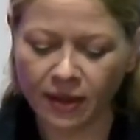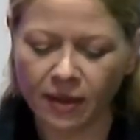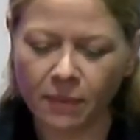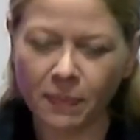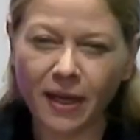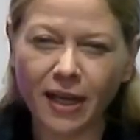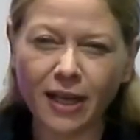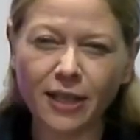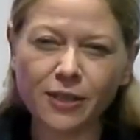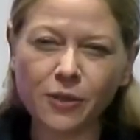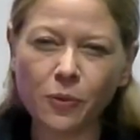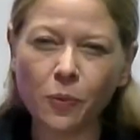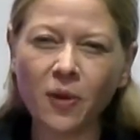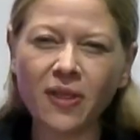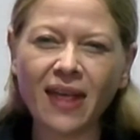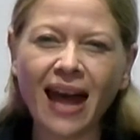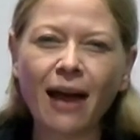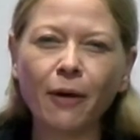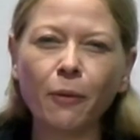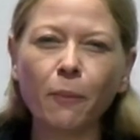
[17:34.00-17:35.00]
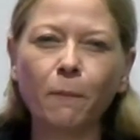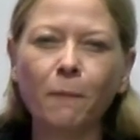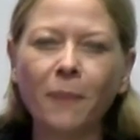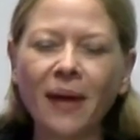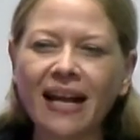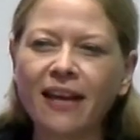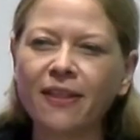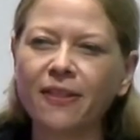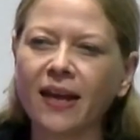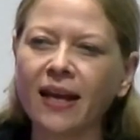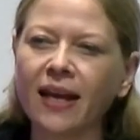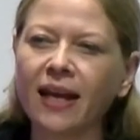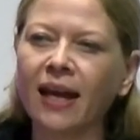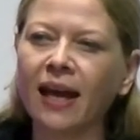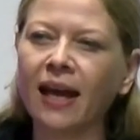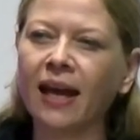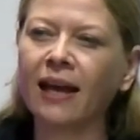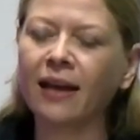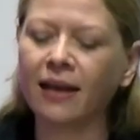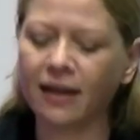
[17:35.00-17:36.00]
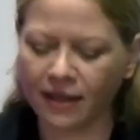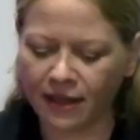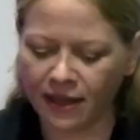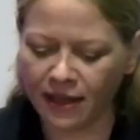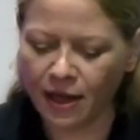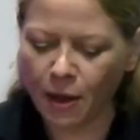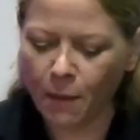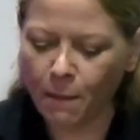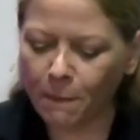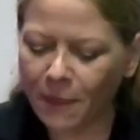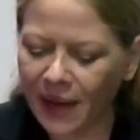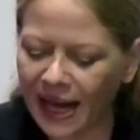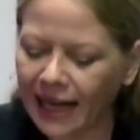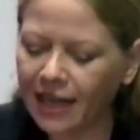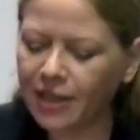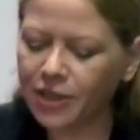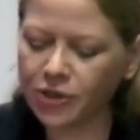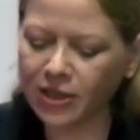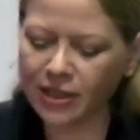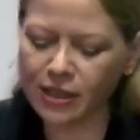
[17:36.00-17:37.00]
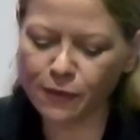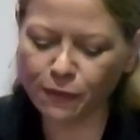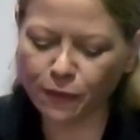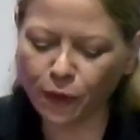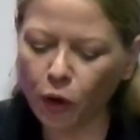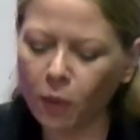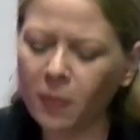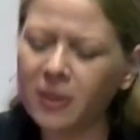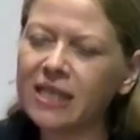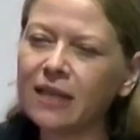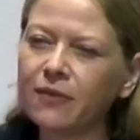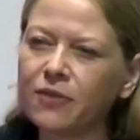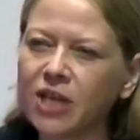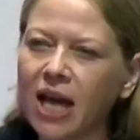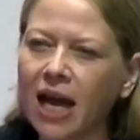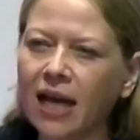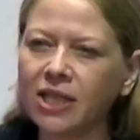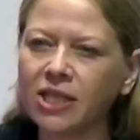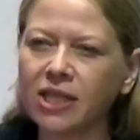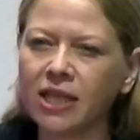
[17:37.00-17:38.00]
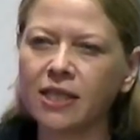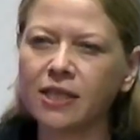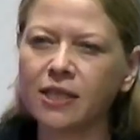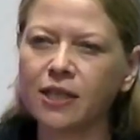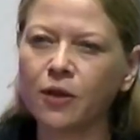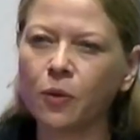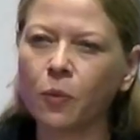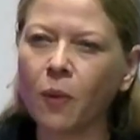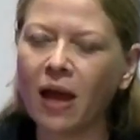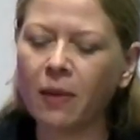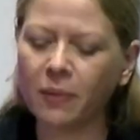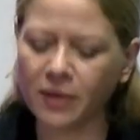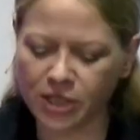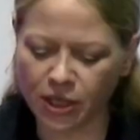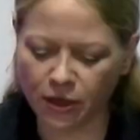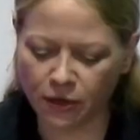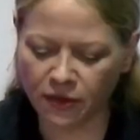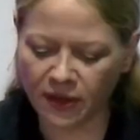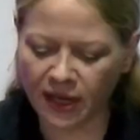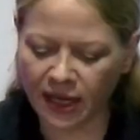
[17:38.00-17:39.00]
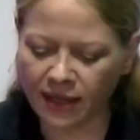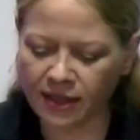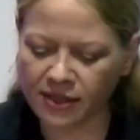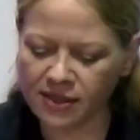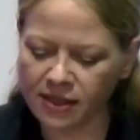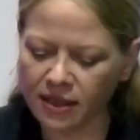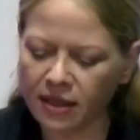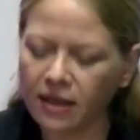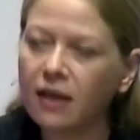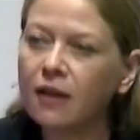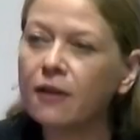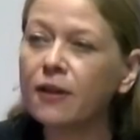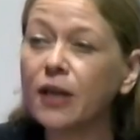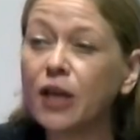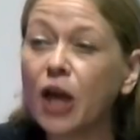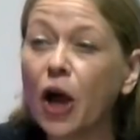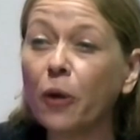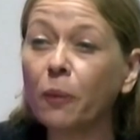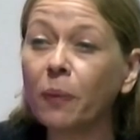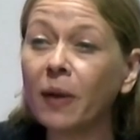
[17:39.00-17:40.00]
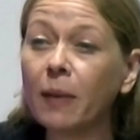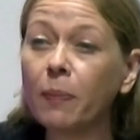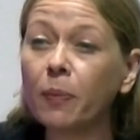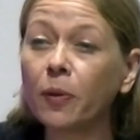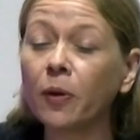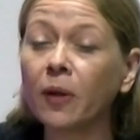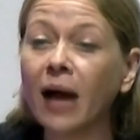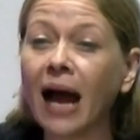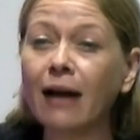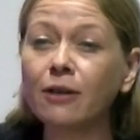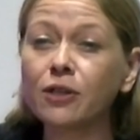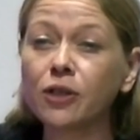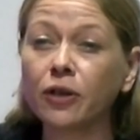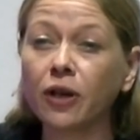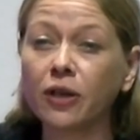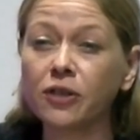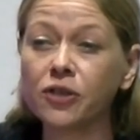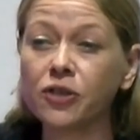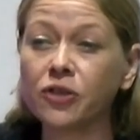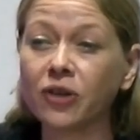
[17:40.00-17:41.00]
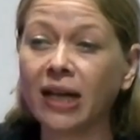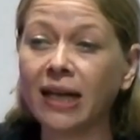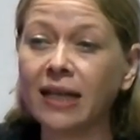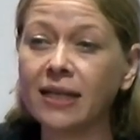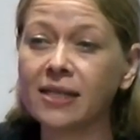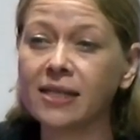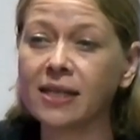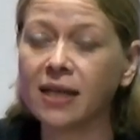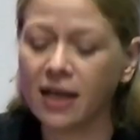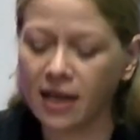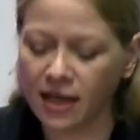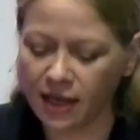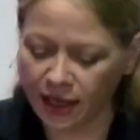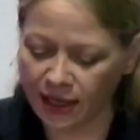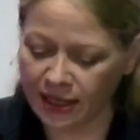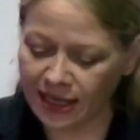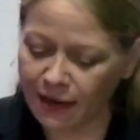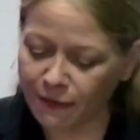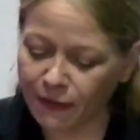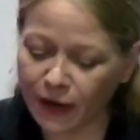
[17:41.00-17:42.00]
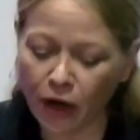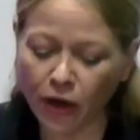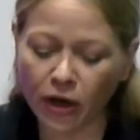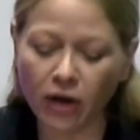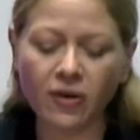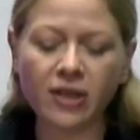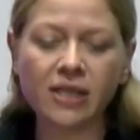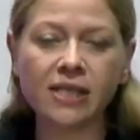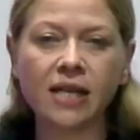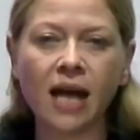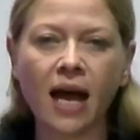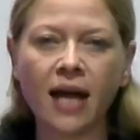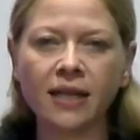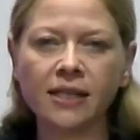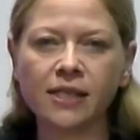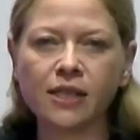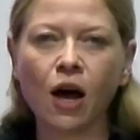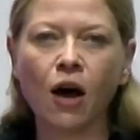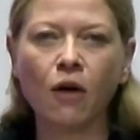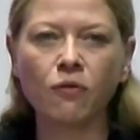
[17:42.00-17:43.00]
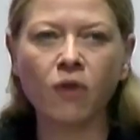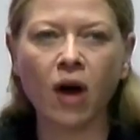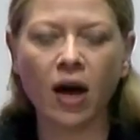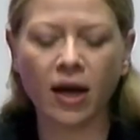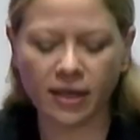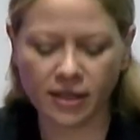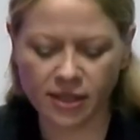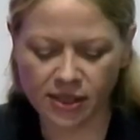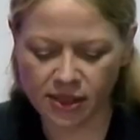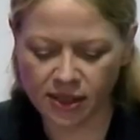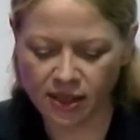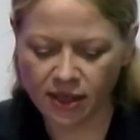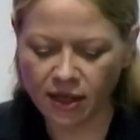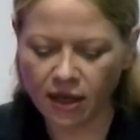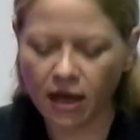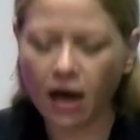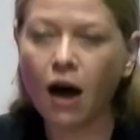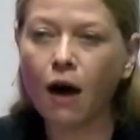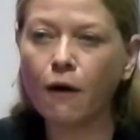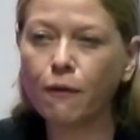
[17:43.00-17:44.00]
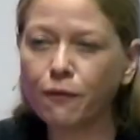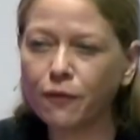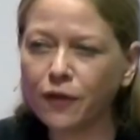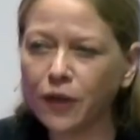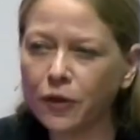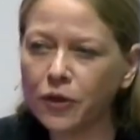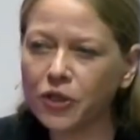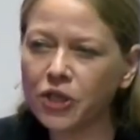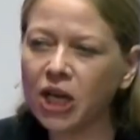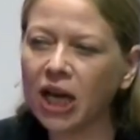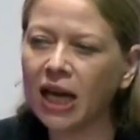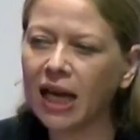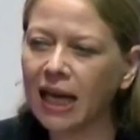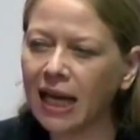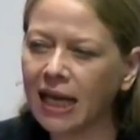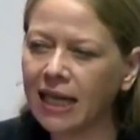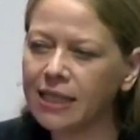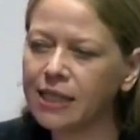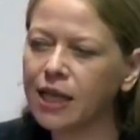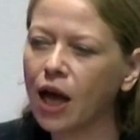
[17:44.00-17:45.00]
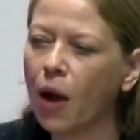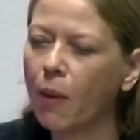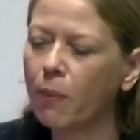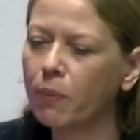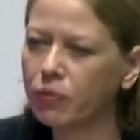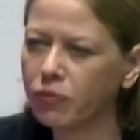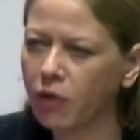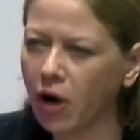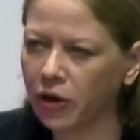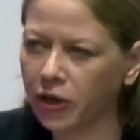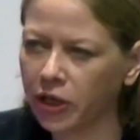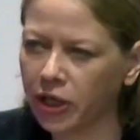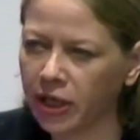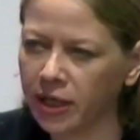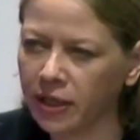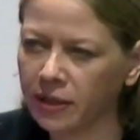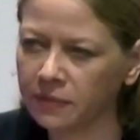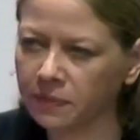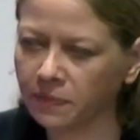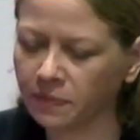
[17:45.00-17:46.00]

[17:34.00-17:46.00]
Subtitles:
Because without big thinking, big transformative changes to the way we do things, the young people out on our streets and living on our estates are right. Our future is broken.